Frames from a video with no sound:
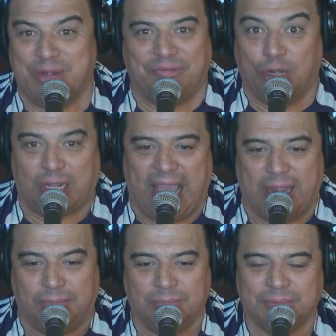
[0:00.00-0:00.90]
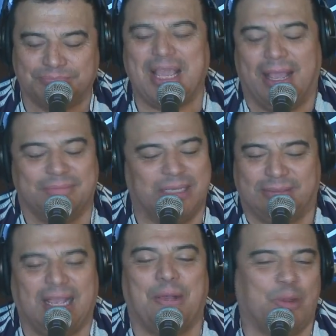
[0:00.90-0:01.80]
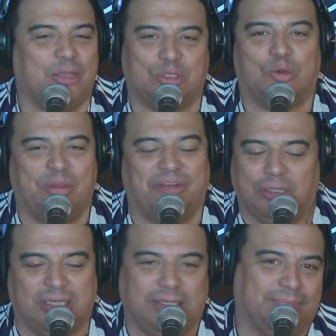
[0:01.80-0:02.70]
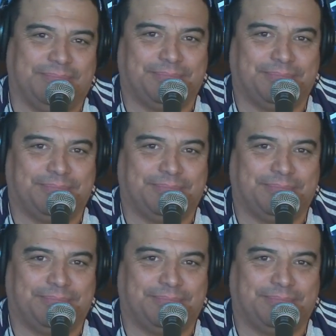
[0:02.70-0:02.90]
But you never look at him. Yeah. Dude, we've all done it.